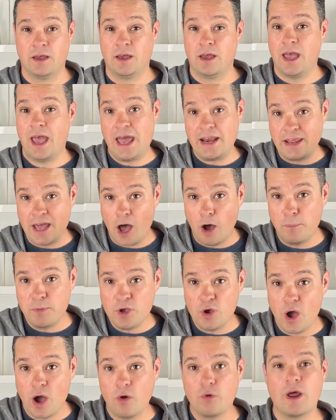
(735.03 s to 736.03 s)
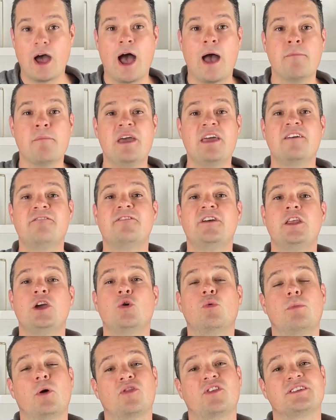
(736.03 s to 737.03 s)
And to help you out, I made a video
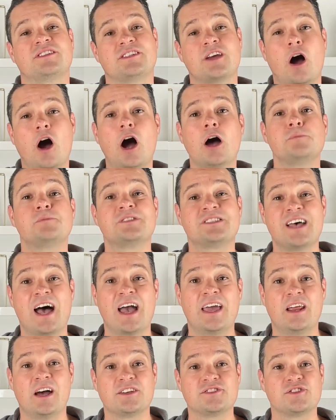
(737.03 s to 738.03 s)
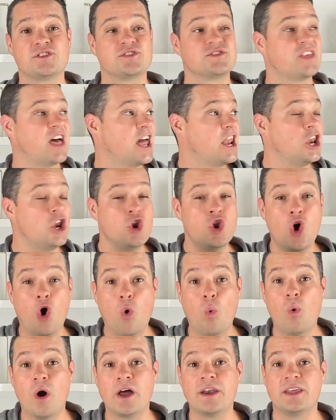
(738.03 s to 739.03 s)
about the top side hustles that no
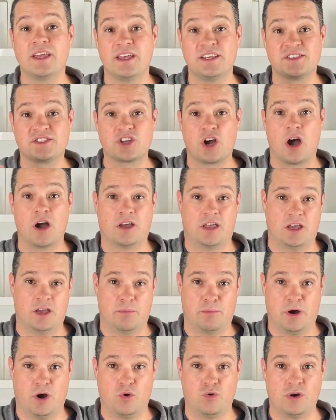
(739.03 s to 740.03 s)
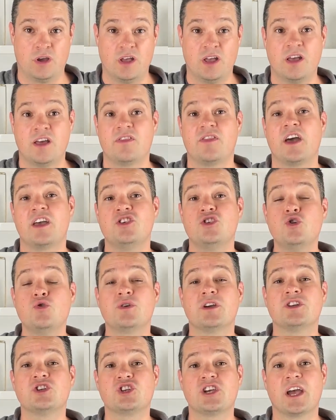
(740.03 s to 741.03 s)
one is talking about that you
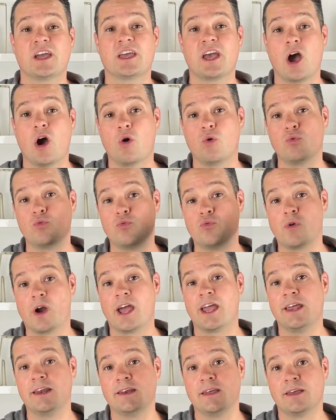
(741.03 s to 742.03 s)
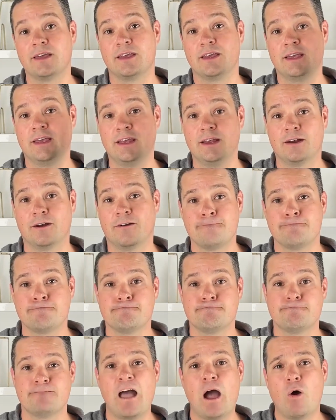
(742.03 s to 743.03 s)
can check out right here.
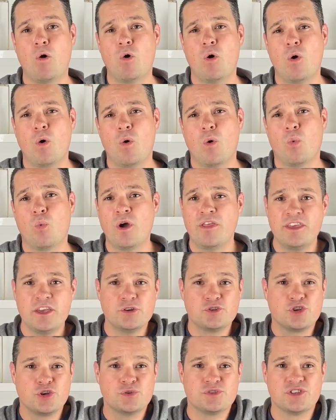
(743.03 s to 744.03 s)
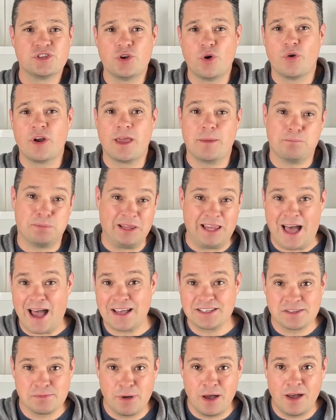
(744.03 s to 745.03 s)
Now, whether you choose to donate
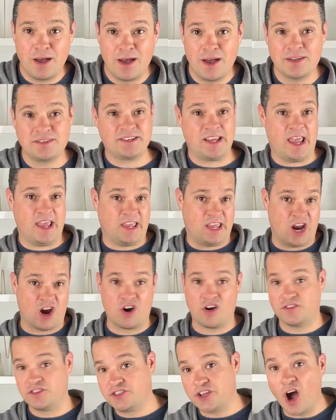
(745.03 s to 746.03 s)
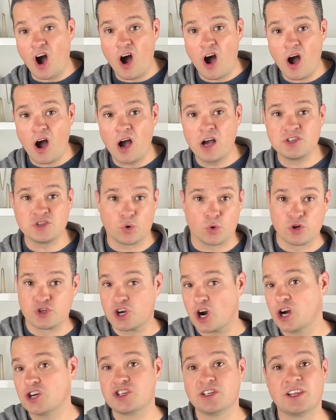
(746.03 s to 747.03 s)
plasma, take care of dogs, or
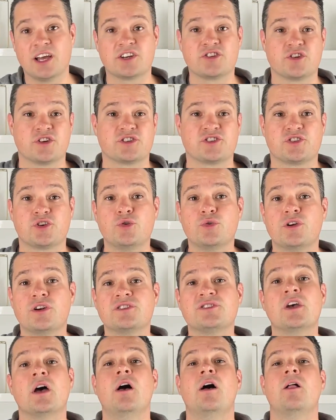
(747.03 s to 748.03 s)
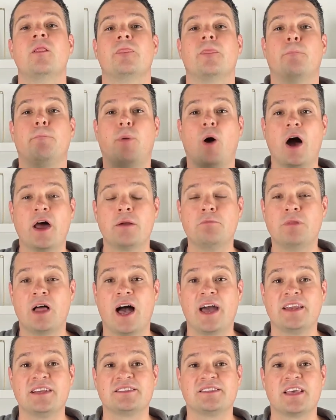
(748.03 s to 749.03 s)
charge electric scooters, the bottom
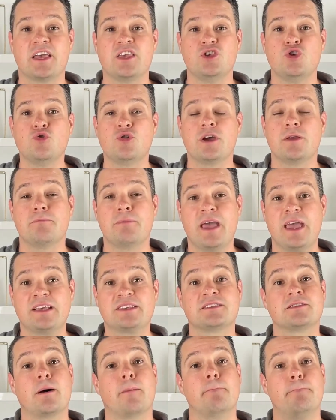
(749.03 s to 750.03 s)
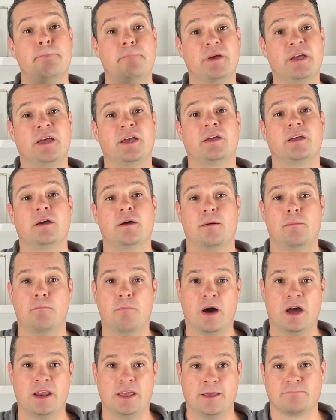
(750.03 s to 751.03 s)
line is that you can make some big
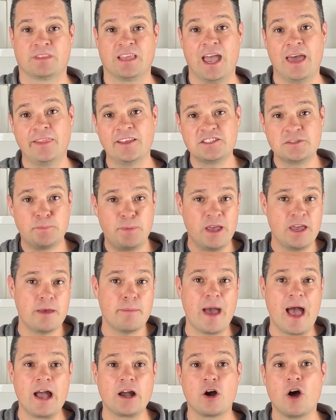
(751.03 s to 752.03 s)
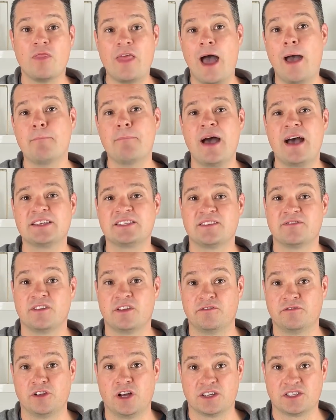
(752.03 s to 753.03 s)
money. And let's piggyback on that massive
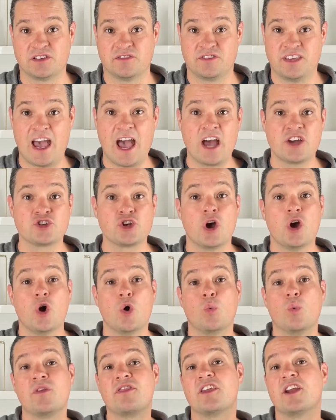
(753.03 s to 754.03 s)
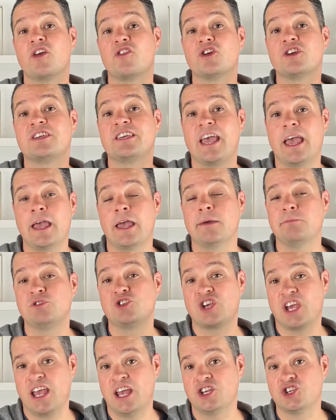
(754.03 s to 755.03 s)
influx of cash with another
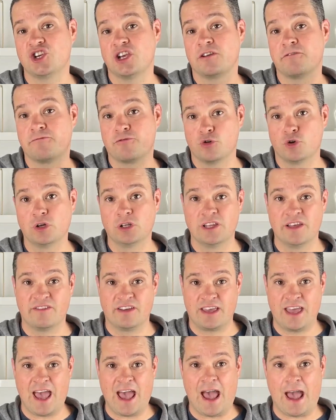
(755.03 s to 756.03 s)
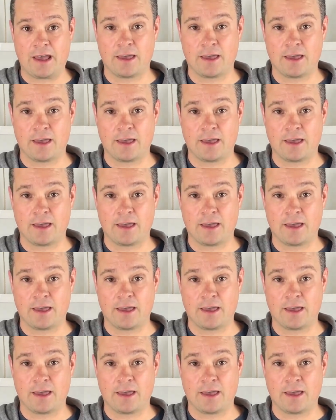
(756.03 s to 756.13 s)
game-changing frugal living hack.